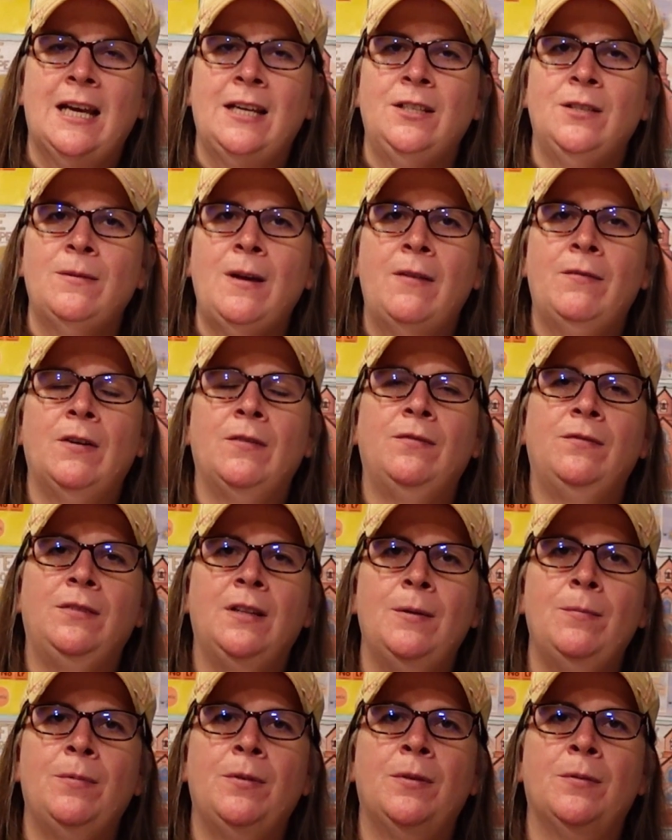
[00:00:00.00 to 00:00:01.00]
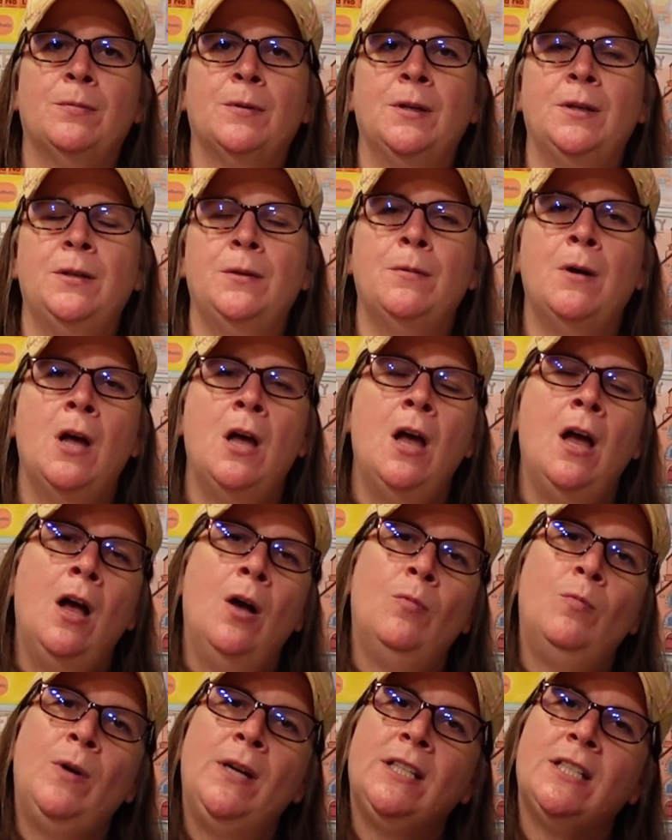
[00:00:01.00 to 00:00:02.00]
I do have a flip through,
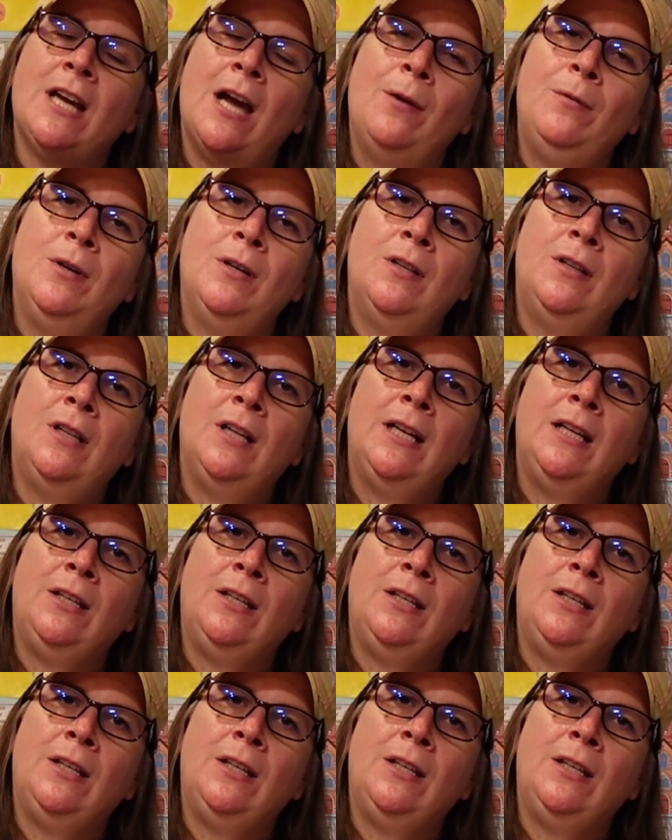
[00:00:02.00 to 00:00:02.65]
which I will